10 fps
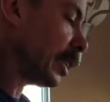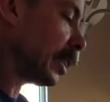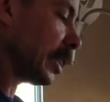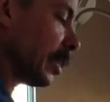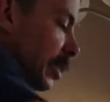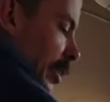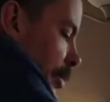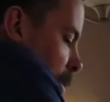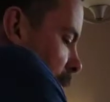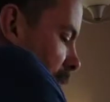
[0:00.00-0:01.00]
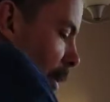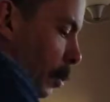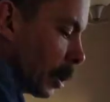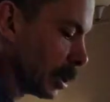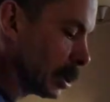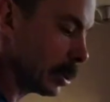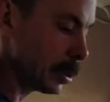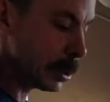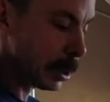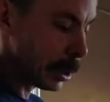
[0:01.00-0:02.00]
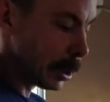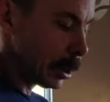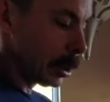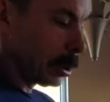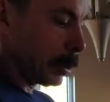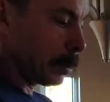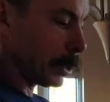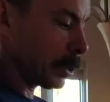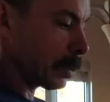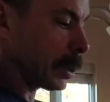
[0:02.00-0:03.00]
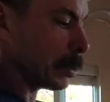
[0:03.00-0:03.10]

to get it down as small as I want it to, but for